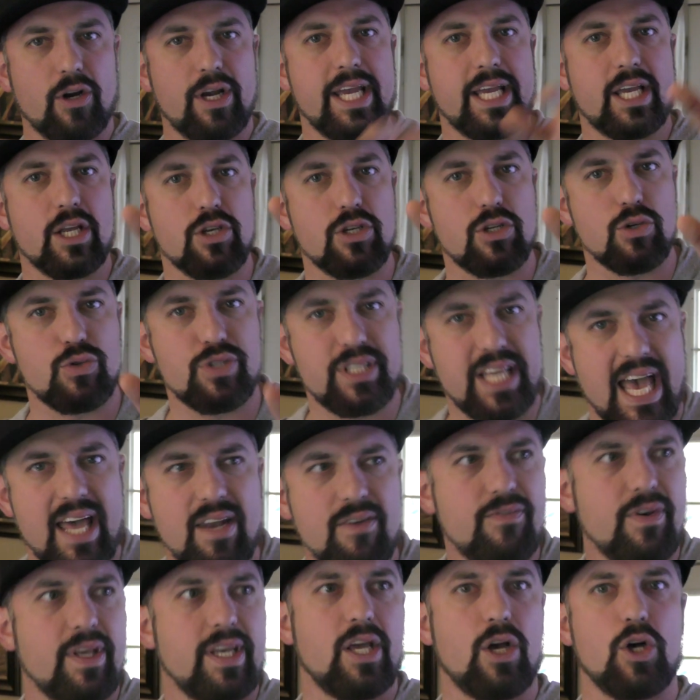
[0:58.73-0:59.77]
He can do
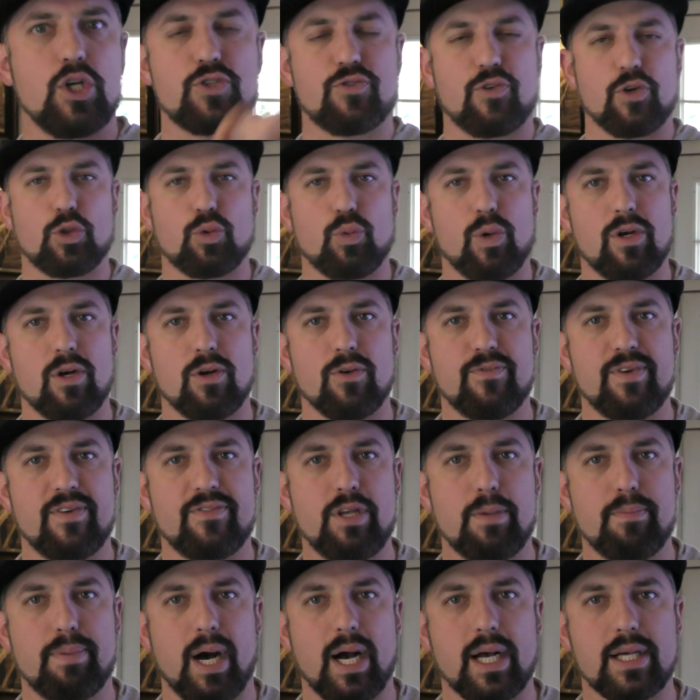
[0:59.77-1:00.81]
10 videos for
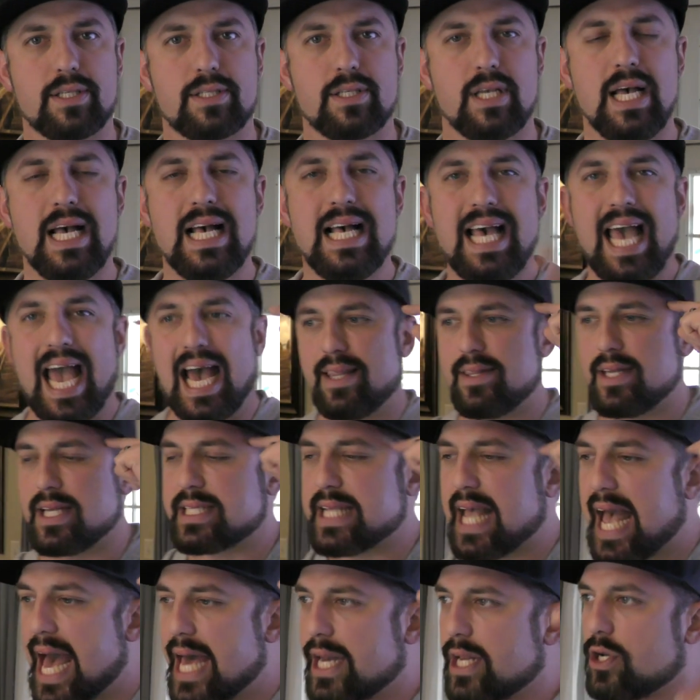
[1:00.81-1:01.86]
350 bucks. And
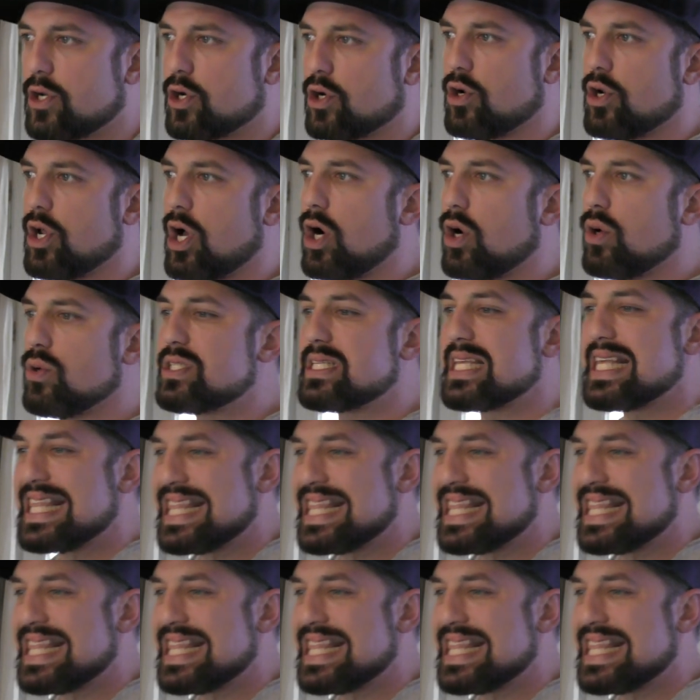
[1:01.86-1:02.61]
this editor knows